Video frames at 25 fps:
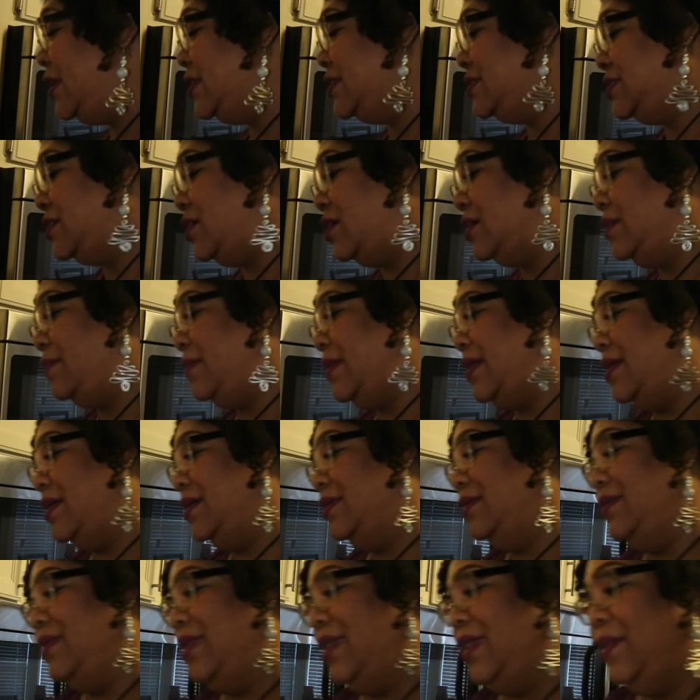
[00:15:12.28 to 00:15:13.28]
wait to talk to
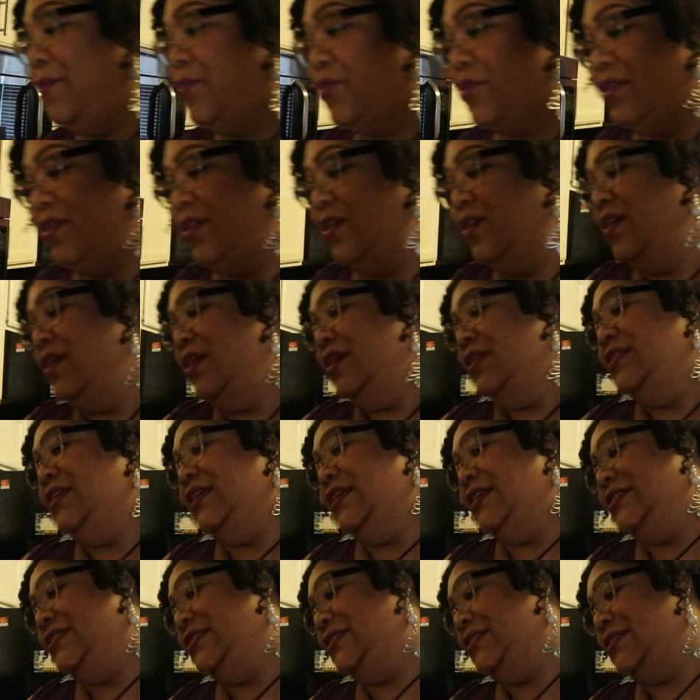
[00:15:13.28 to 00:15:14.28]
my neighbor
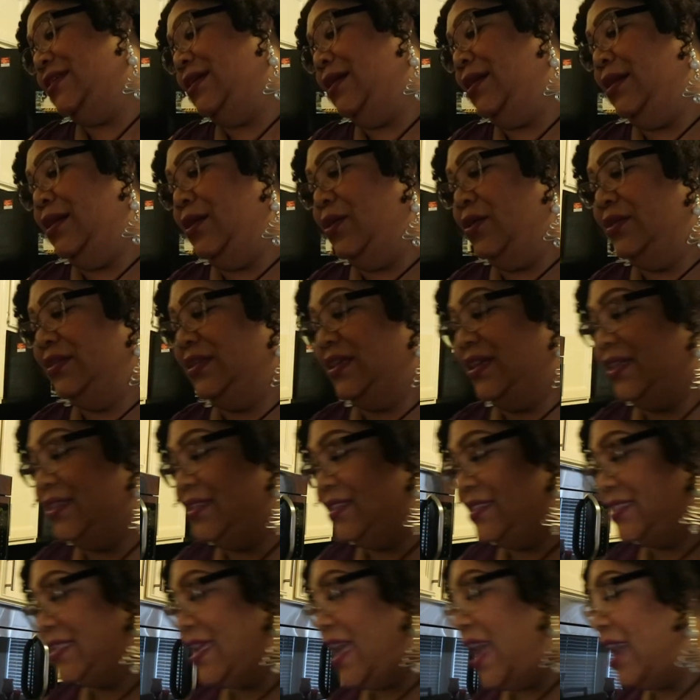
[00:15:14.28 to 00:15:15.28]
that's on the
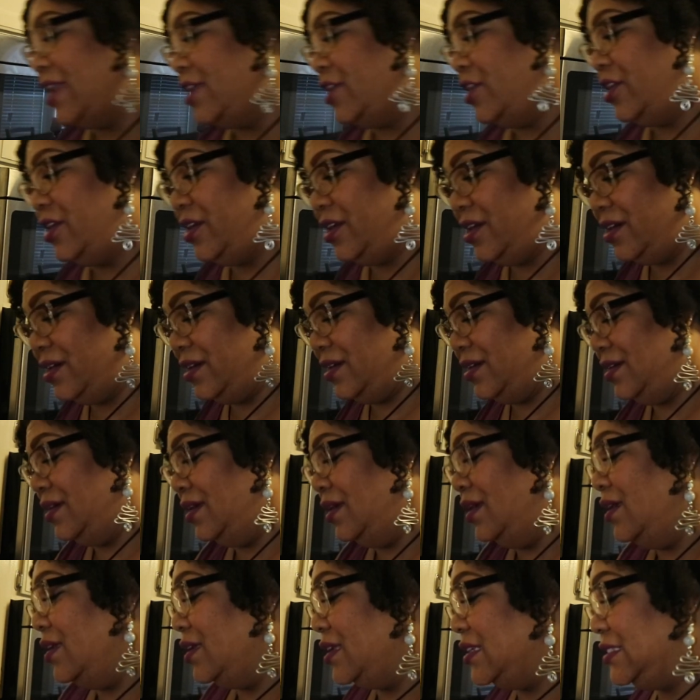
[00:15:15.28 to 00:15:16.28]
other side of her,
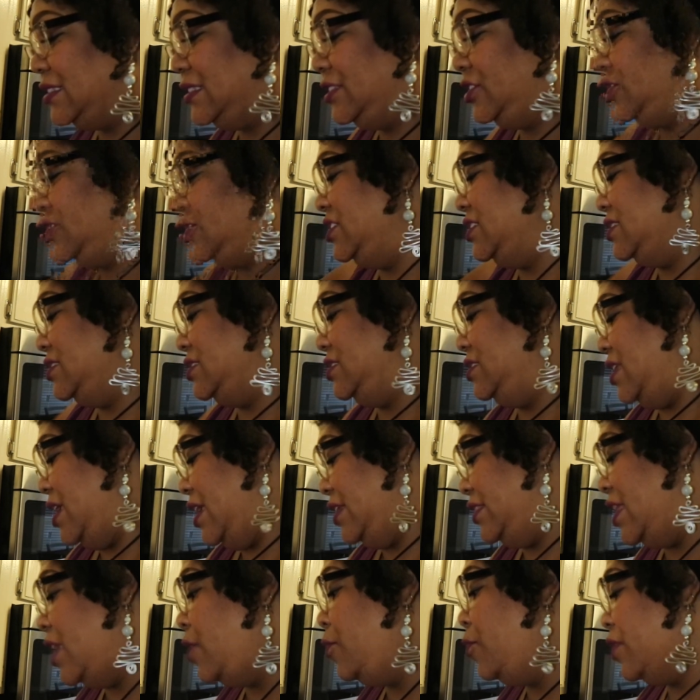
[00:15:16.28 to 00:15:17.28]
because
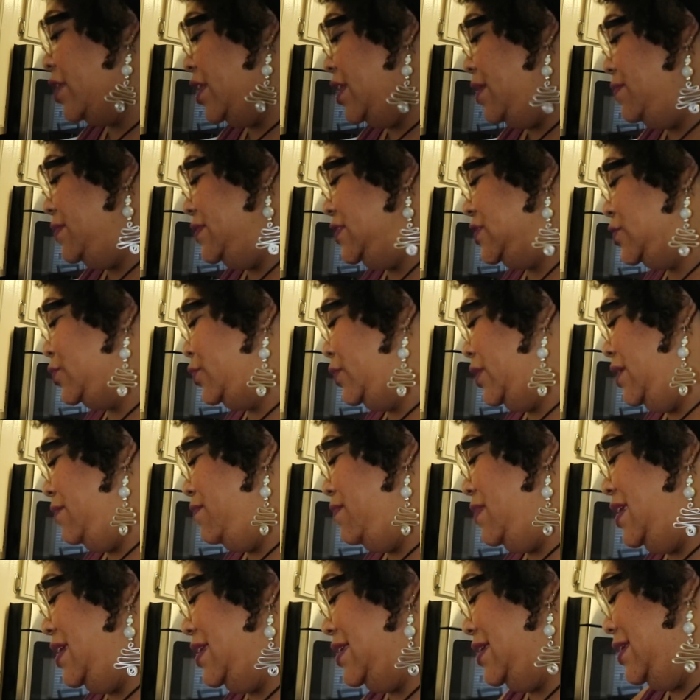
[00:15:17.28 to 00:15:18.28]
they were in
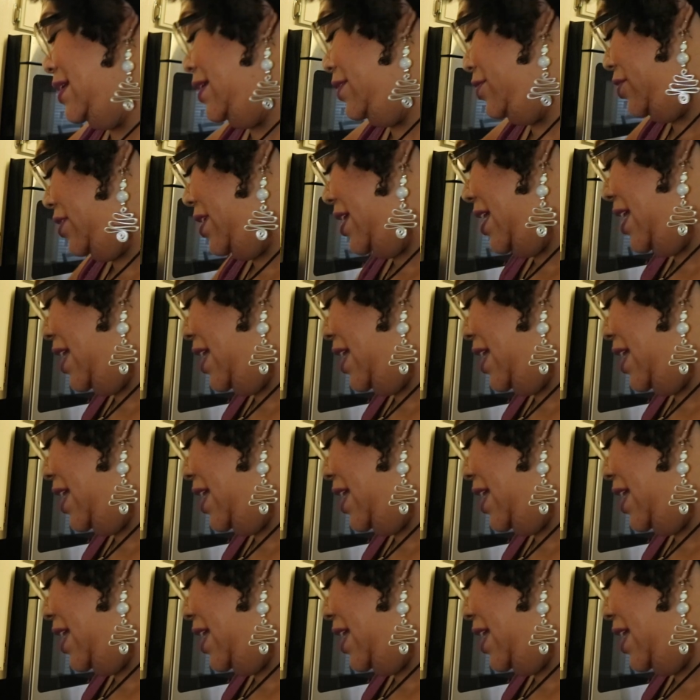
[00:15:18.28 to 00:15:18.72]
between me and another